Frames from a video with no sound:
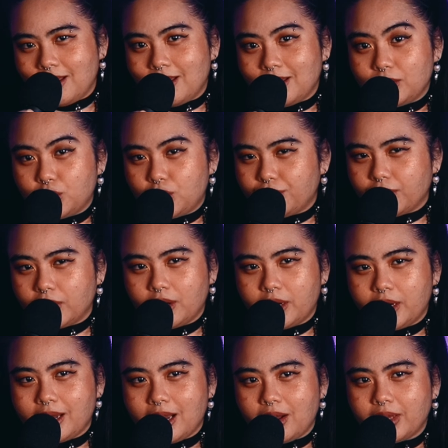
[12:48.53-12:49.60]
Did you figure
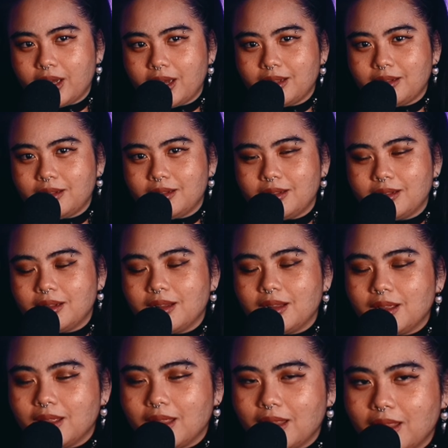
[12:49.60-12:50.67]
it out yet?
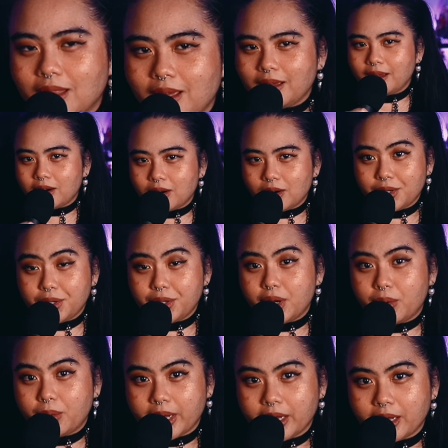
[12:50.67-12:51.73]
They are
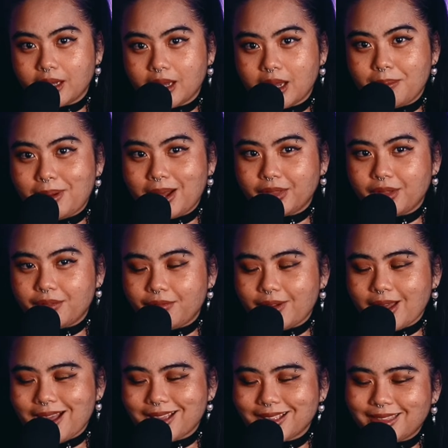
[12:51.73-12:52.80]
unknowing about the
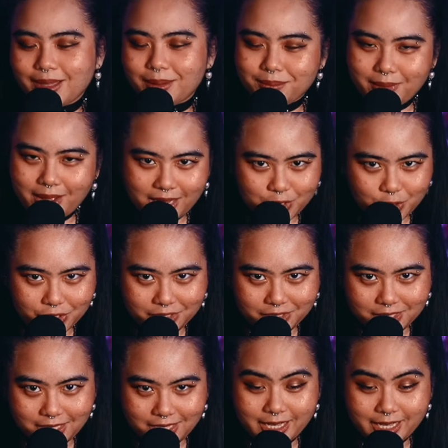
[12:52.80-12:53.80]
fact that magic